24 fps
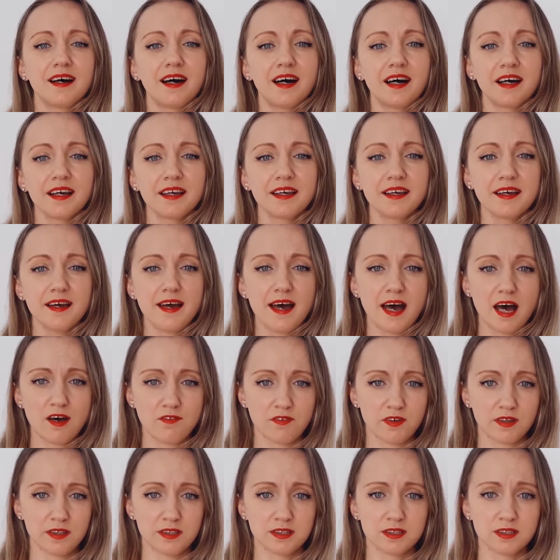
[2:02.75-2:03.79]
I
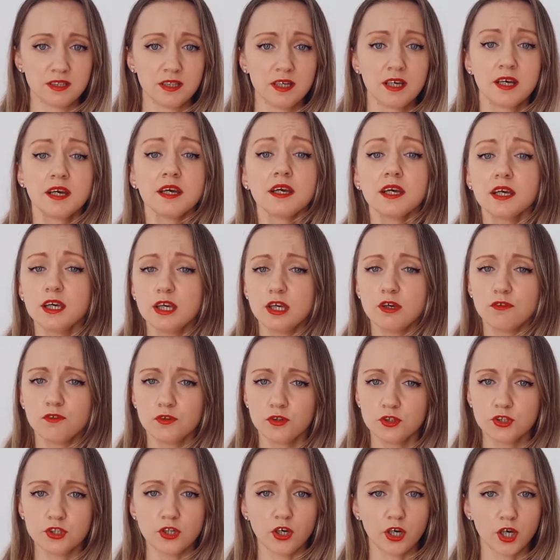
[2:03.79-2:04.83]
haven't if you
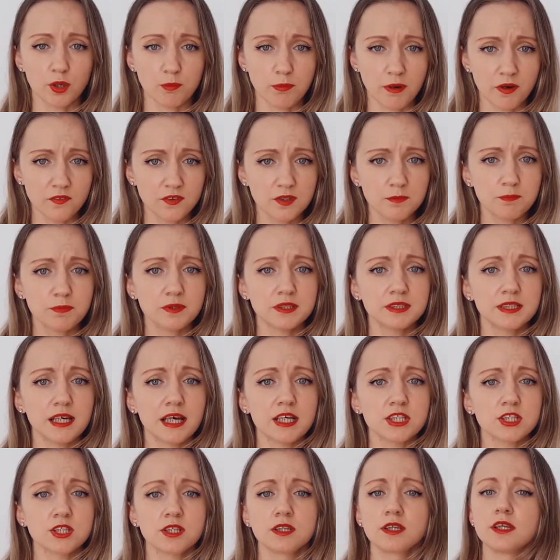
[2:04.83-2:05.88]
talk about the
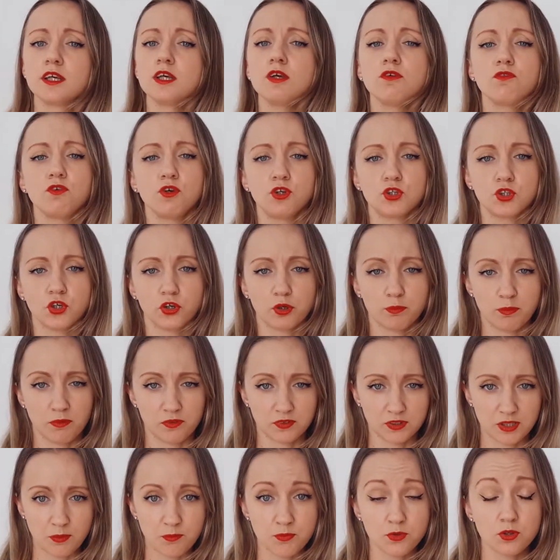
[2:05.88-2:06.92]
possession, if you talk about
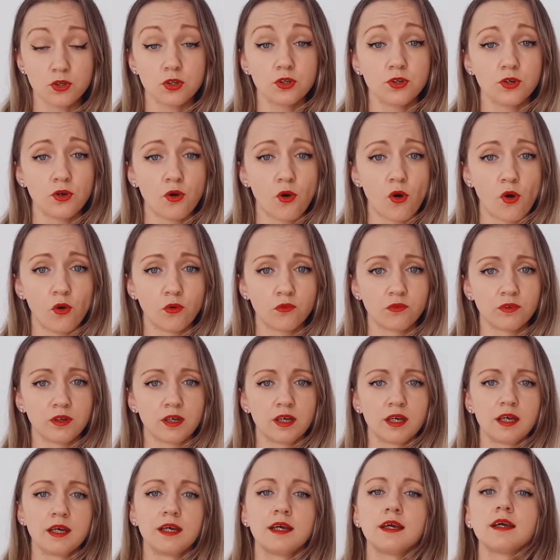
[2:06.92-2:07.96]
something you own
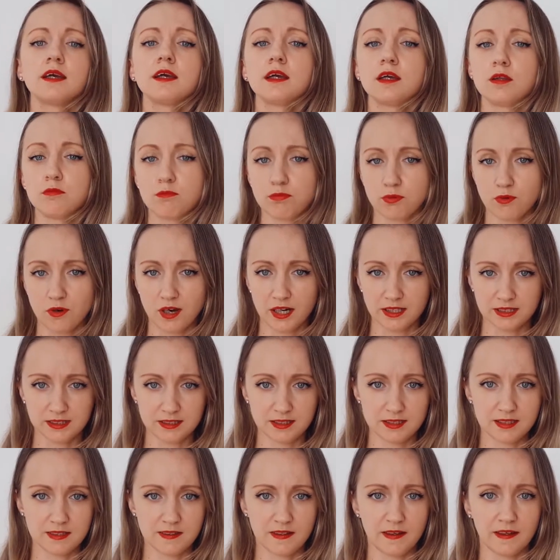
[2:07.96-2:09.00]
in present
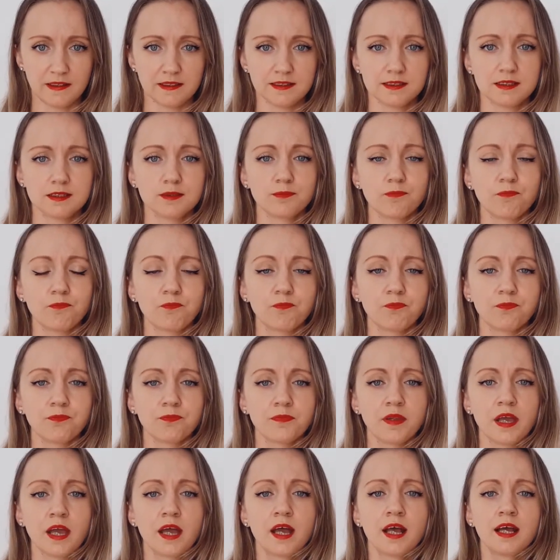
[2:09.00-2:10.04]
tense.
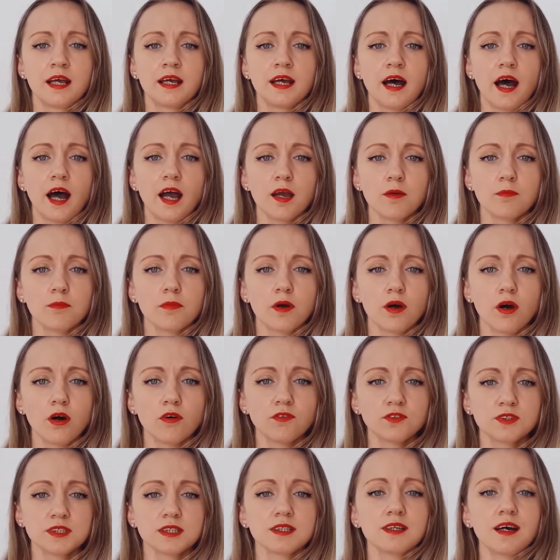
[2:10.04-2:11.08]
I'm
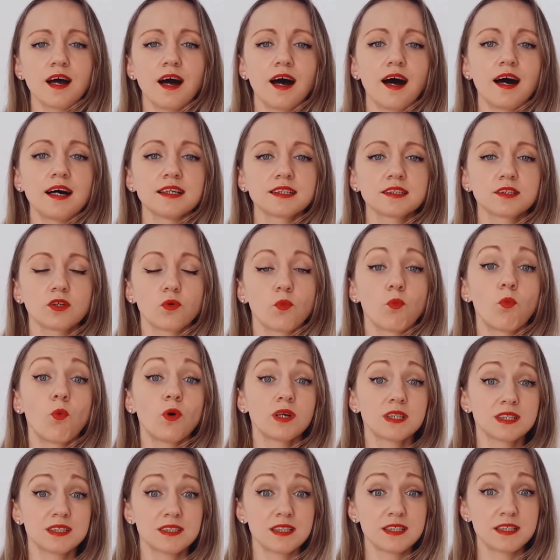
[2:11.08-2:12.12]
often asked what's
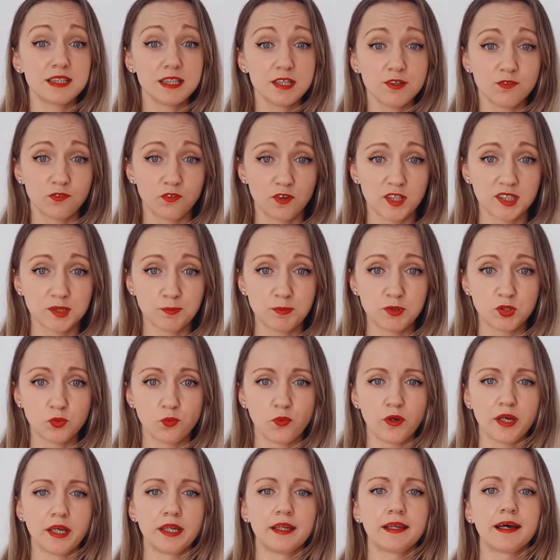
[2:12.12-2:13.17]
the difference
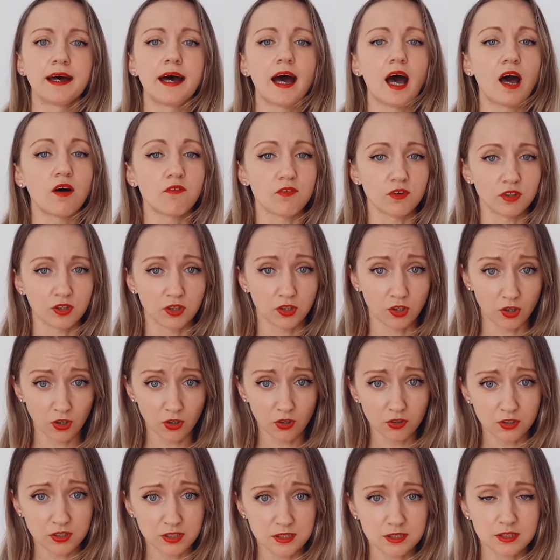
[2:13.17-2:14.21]
between haven't
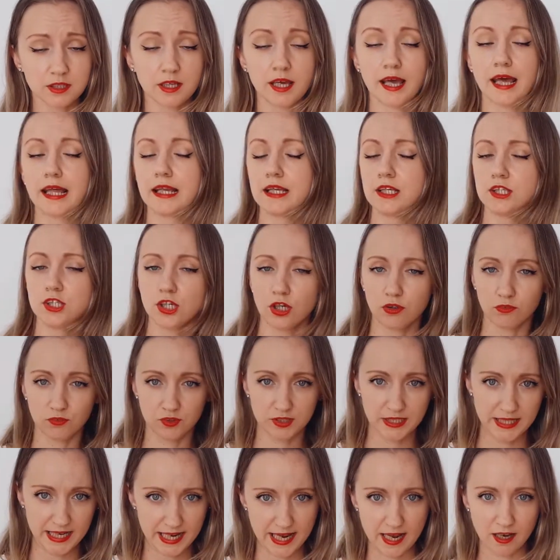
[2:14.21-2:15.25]
got and don't
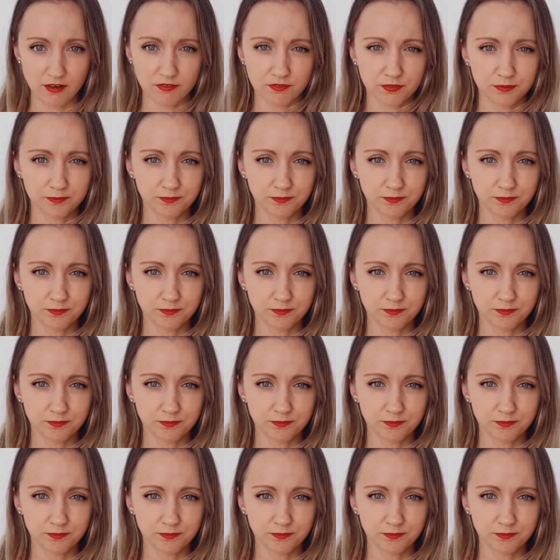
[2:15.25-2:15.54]
have.